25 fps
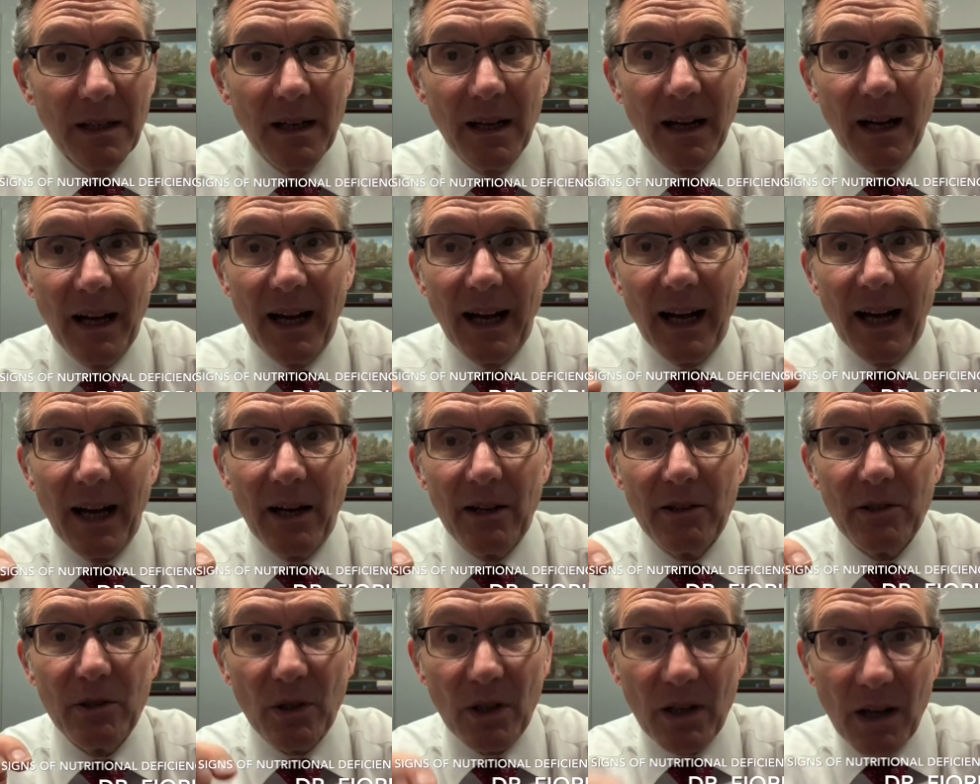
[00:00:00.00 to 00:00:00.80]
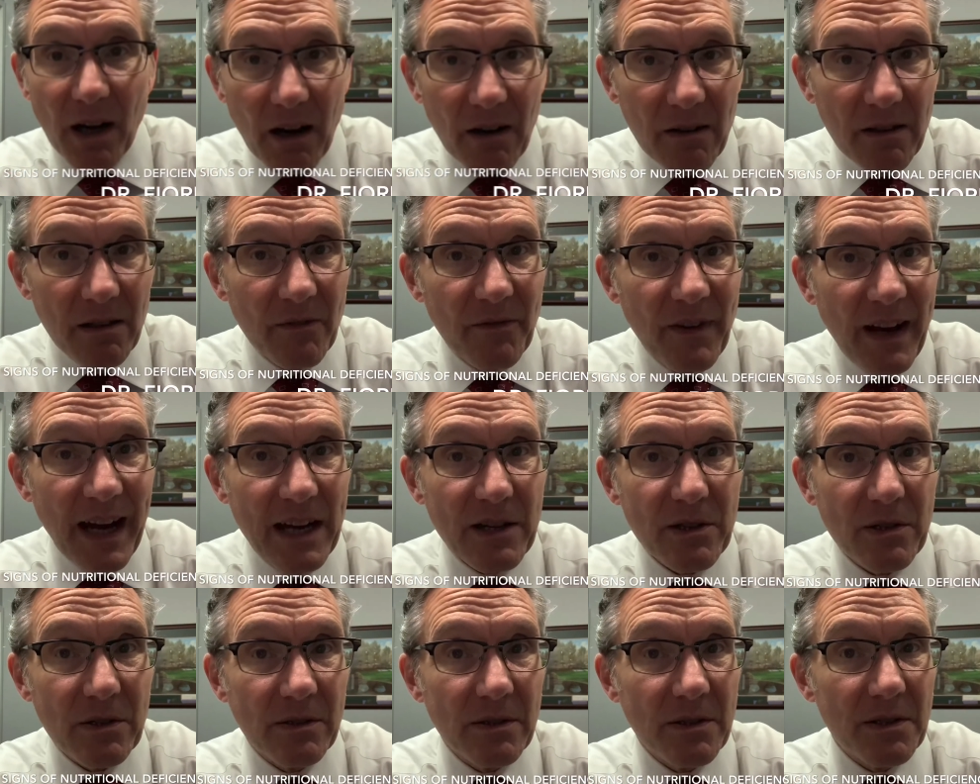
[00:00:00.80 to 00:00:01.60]
your
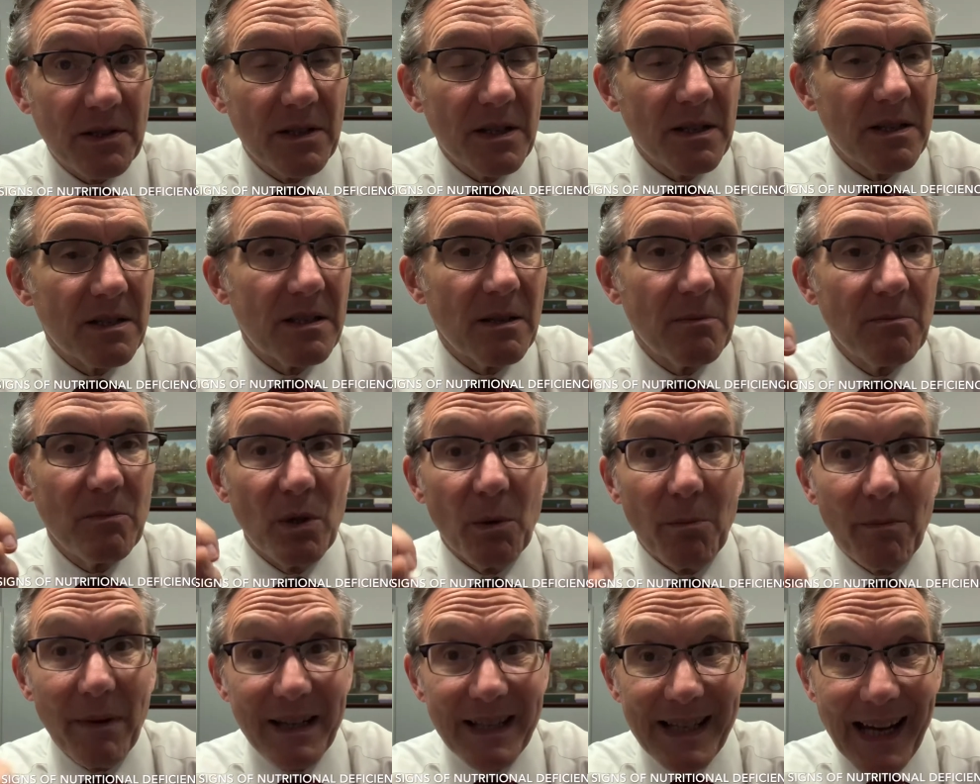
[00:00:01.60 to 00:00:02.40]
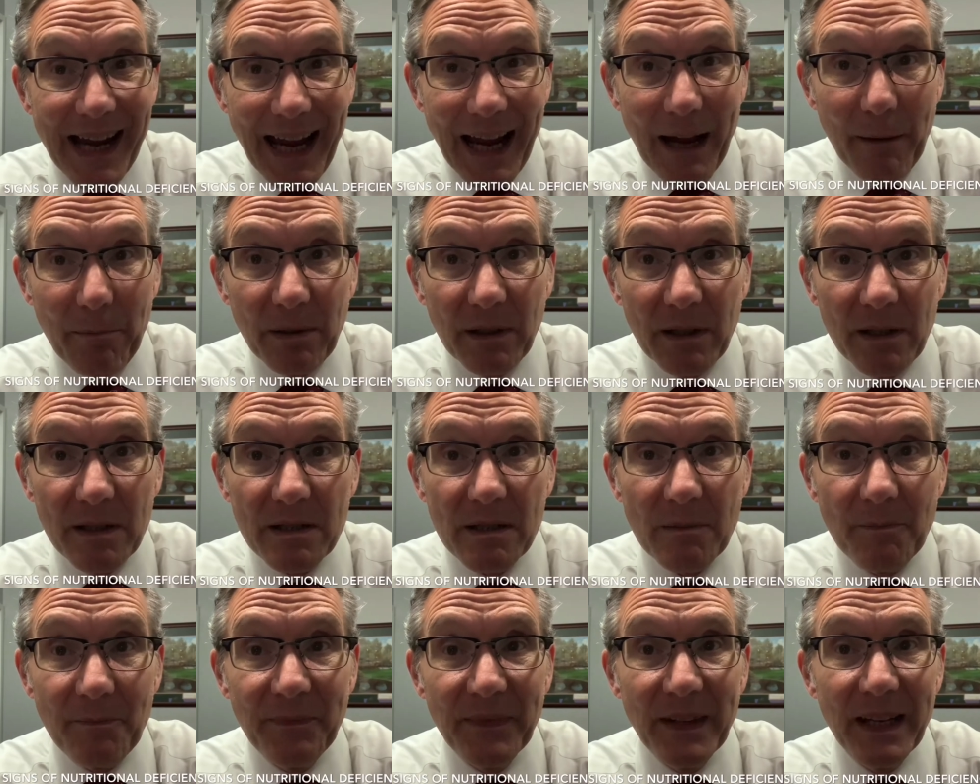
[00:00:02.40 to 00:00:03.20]
cardiovascular system, your
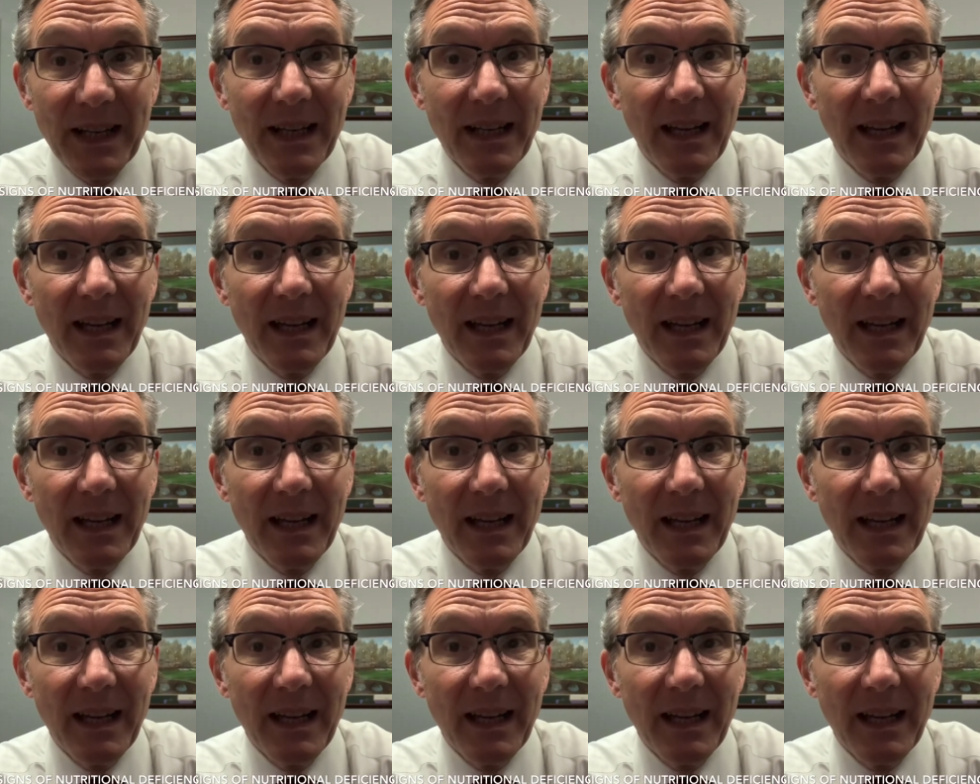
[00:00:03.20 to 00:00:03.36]
metabolism,